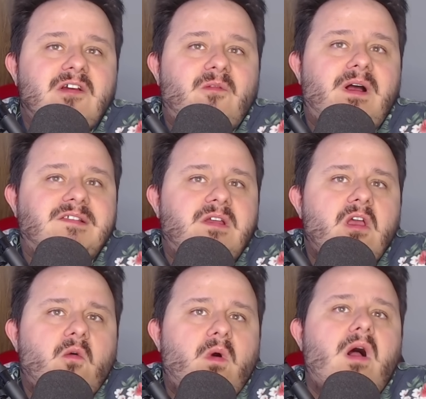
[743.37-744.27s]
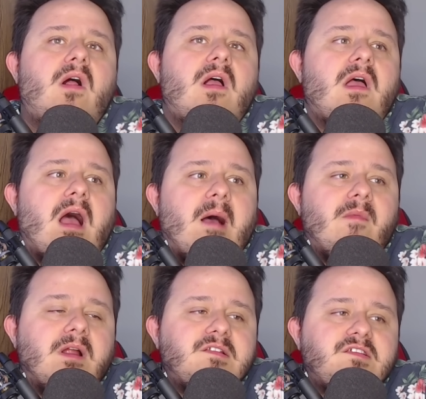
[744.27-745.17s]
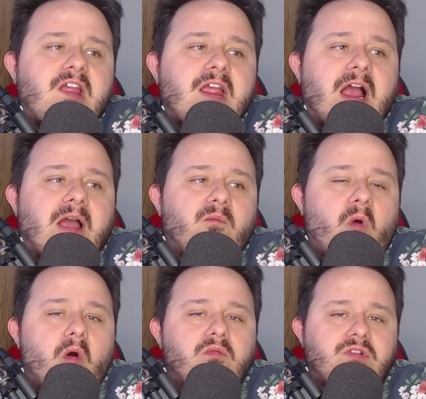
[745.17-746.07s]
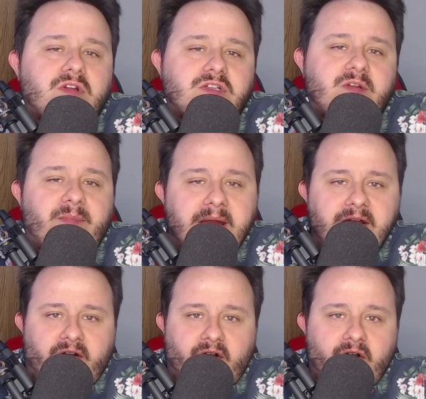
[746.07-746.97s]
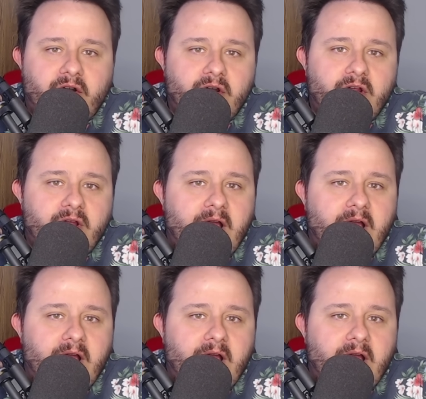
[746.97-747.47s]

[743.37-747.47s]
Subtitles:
was, well, I'm not saying I won't debate her